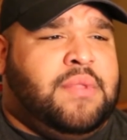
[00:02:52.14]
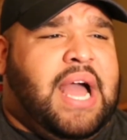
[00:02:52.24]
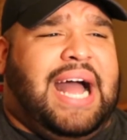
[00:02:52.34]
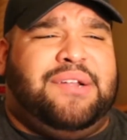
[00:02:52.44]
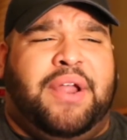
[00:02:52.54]

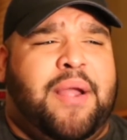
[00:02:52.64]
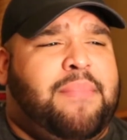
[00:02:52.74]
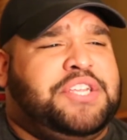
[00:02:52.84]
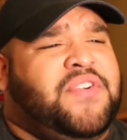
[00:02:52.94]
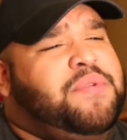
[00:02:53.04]
I don't hear
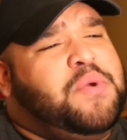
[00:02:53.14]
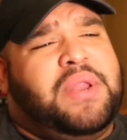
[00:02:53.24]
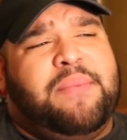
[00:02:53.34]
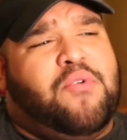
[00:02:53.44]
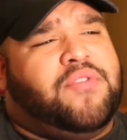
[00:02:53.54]
much from you
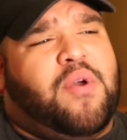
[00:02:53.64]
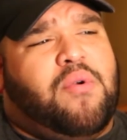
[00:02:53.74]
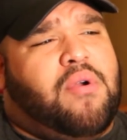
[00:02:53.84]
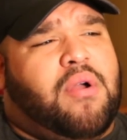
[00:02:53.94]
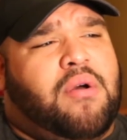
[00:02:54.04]
anymore,
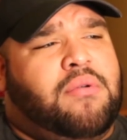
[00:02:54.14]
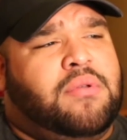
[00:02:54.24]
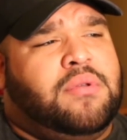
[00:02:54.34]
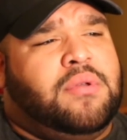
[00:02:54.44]
though, girl.